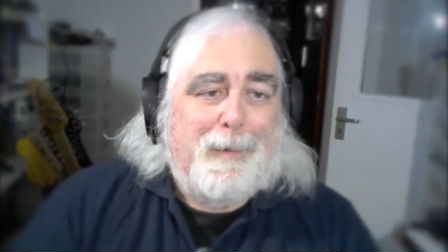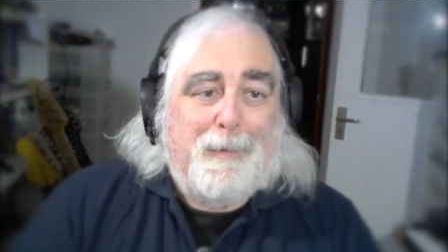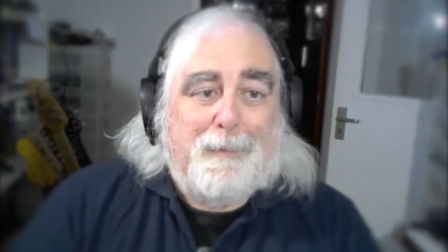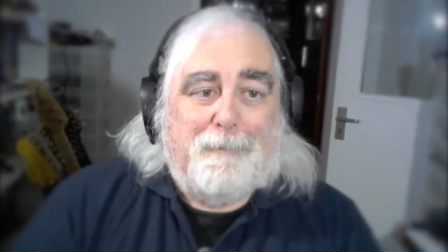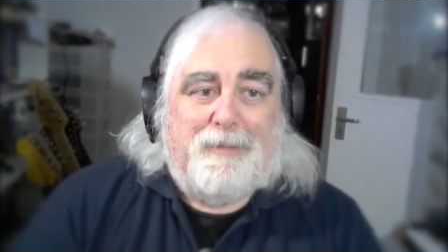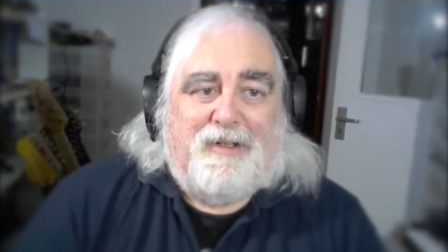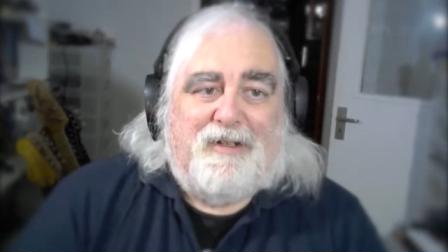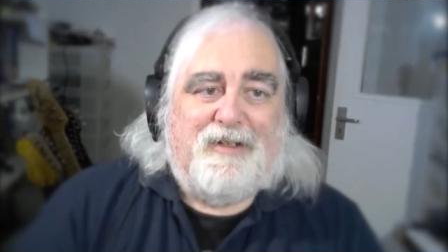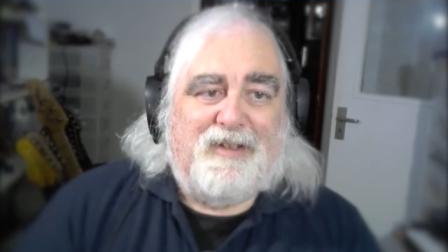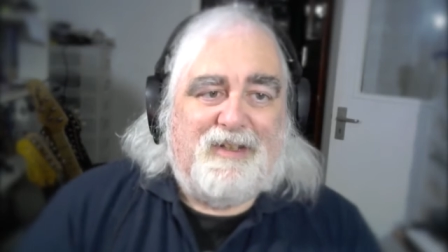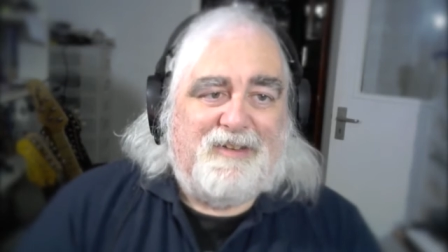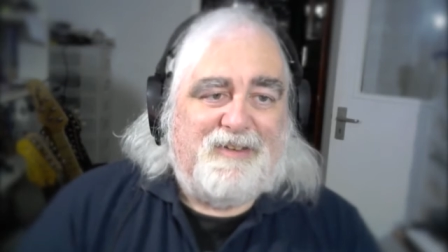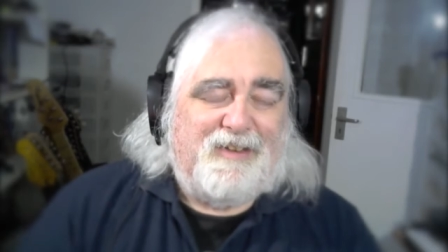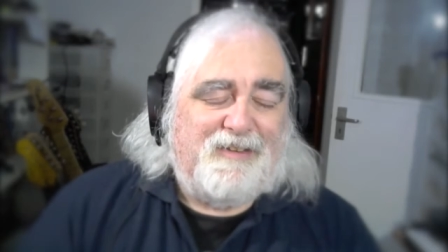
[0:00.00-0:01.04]
but
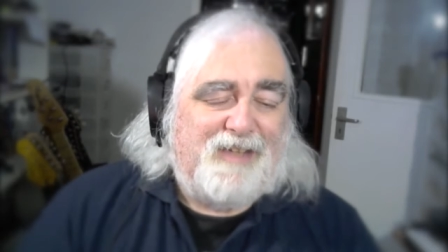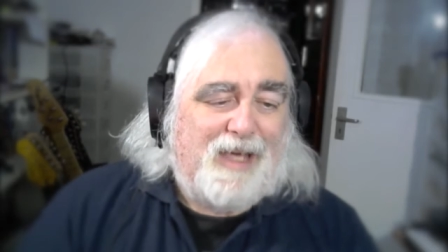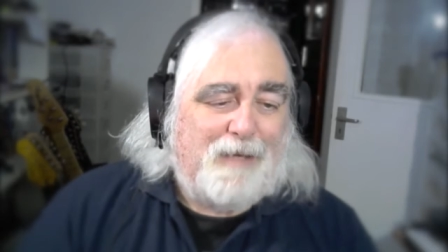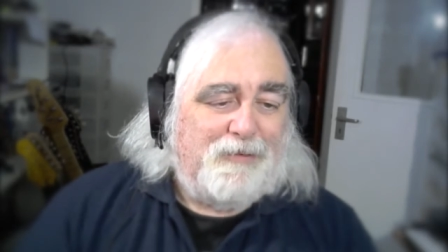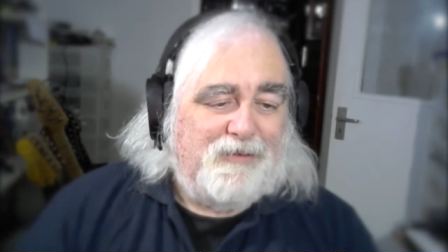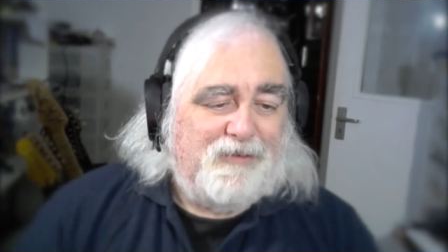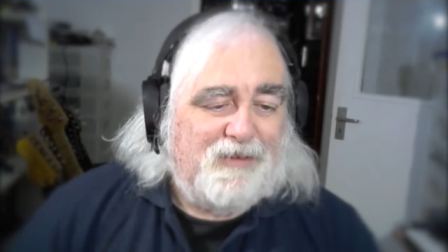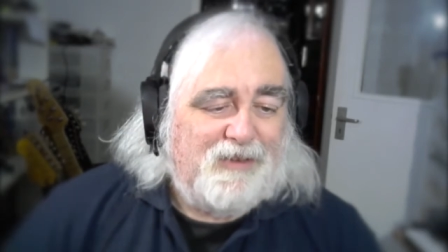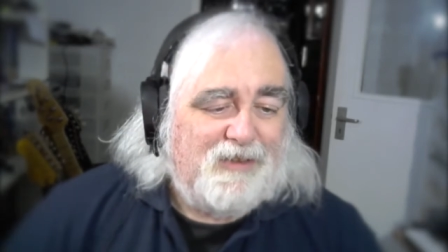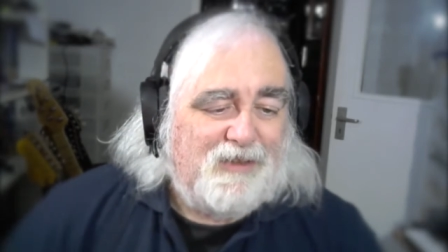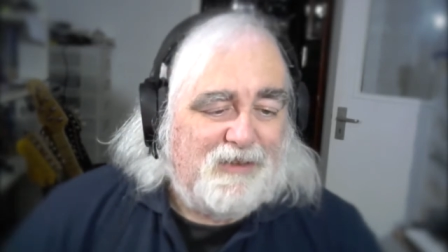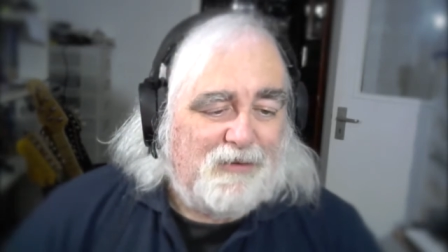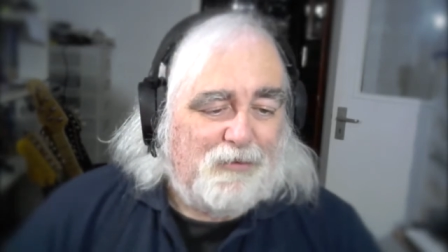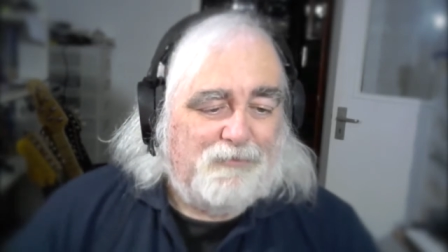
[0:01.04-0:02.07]
these things happen.
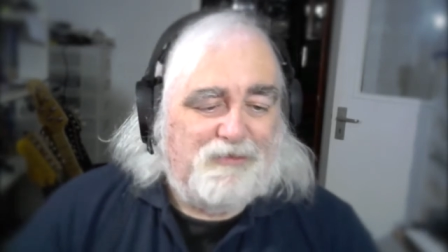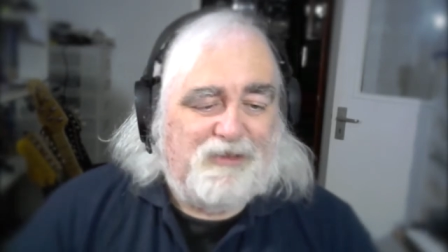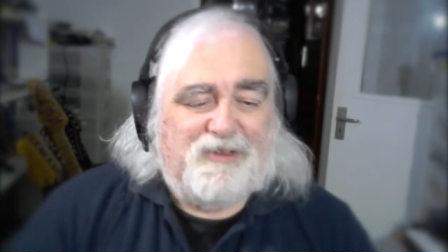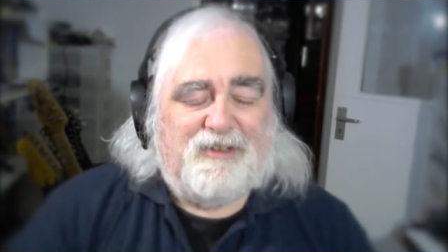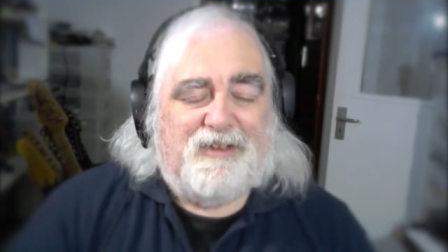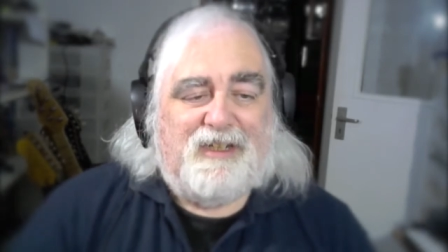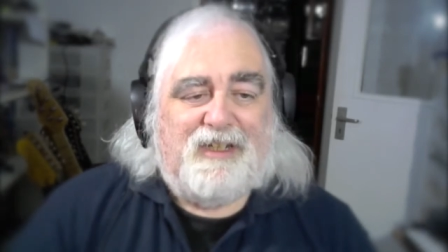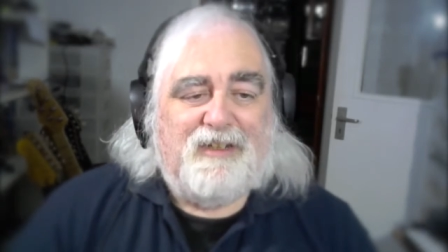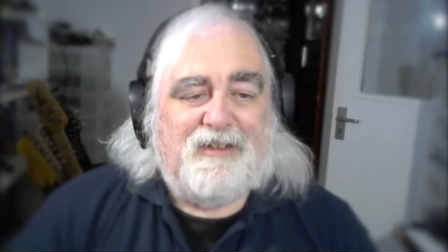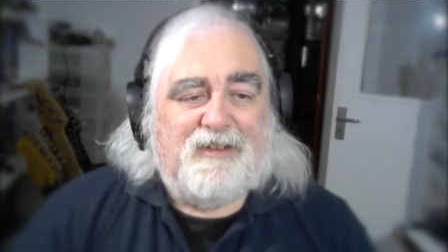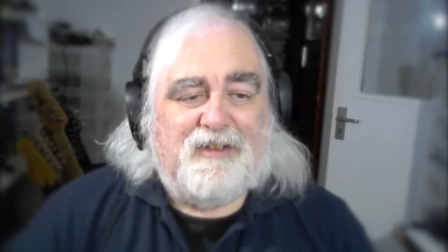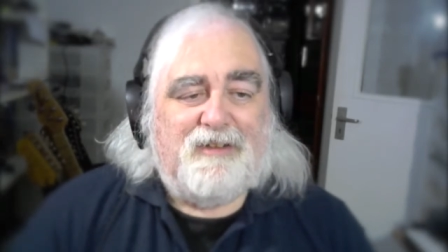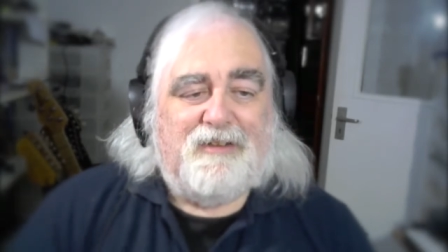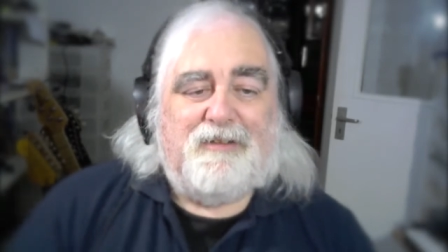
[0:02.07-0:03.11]
Obviously,
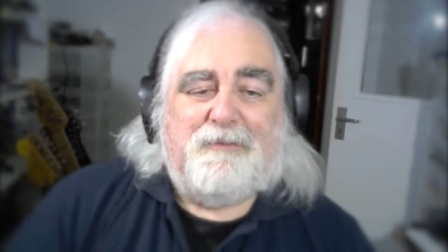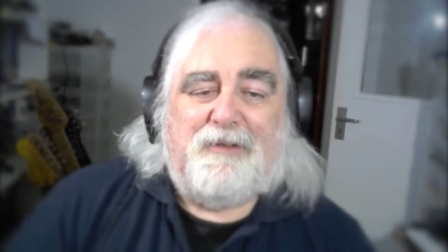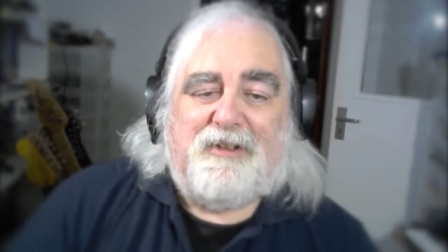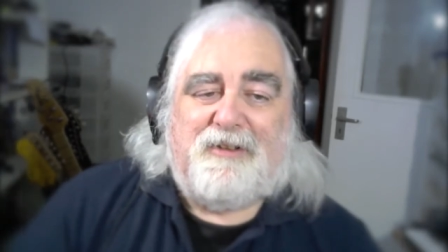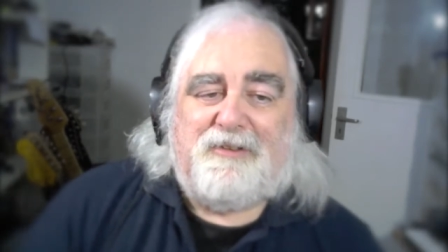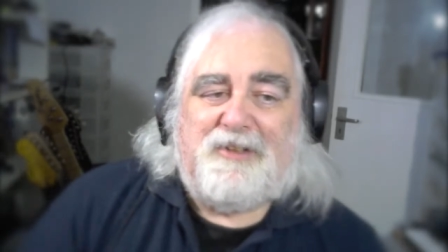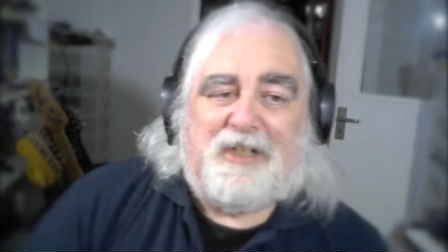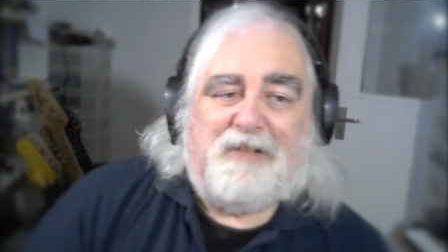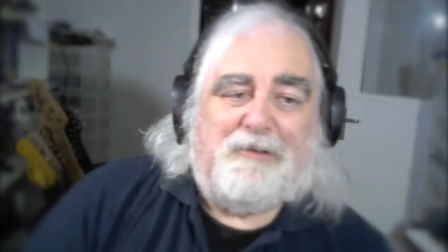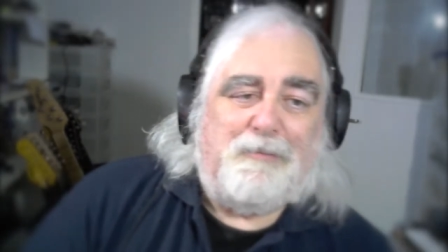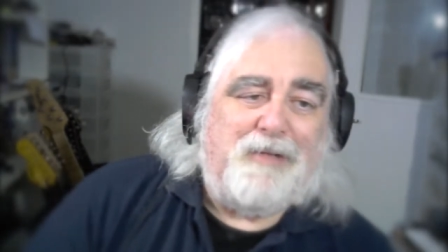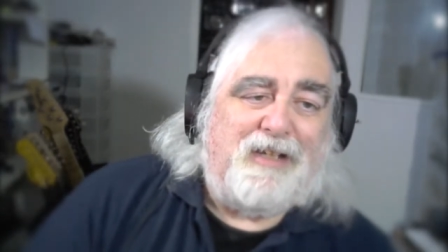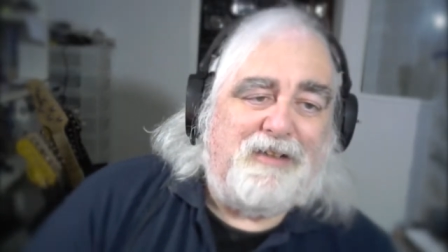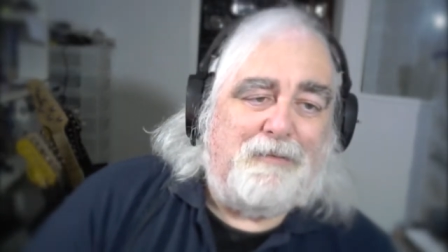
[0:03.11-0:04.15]
uh, with the
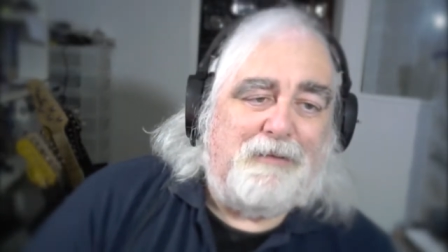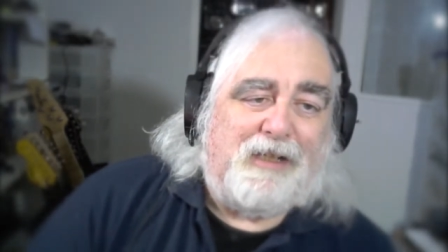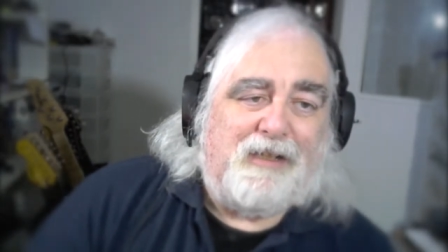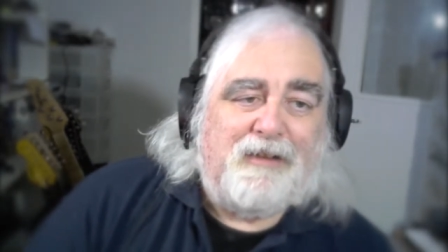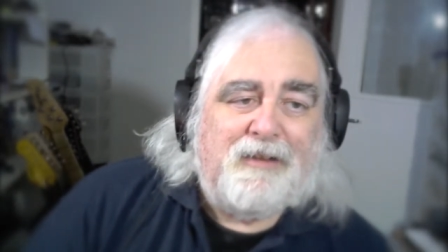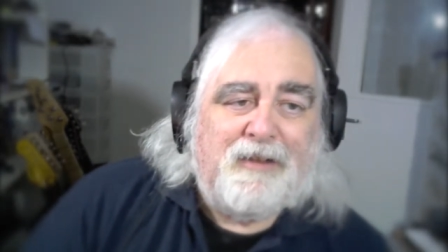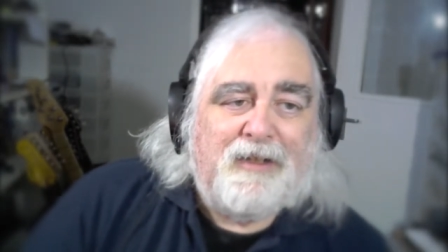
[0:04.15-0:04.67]
continuing pandemic,